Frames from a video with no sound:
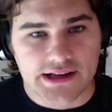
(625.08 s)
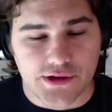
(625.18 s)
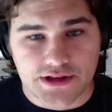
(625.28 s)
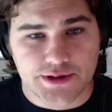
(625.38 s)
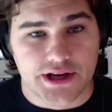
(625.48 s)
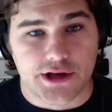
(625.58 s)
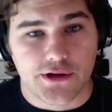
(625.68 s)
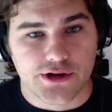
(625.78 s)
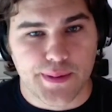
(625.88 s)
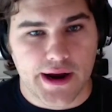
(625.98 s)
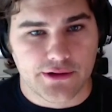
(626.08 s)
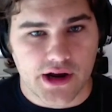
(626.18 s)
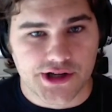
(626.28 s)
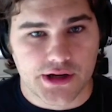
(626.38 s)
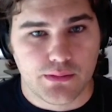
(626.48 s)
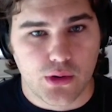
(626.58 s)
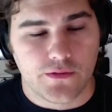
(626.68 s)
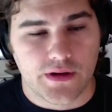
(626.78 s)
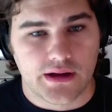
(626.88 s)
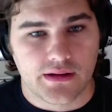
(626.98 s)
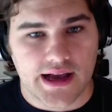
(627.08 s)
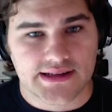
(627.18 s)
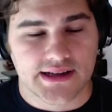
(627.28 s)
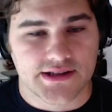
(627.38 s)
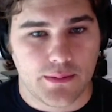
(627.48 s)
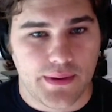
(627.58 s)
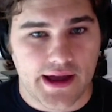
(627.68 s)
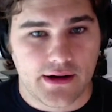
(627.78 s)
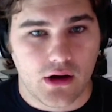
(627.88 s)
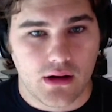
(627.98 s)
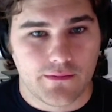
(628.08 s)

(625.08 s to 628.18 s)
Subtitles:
so this was a huge migration, moving sx.bet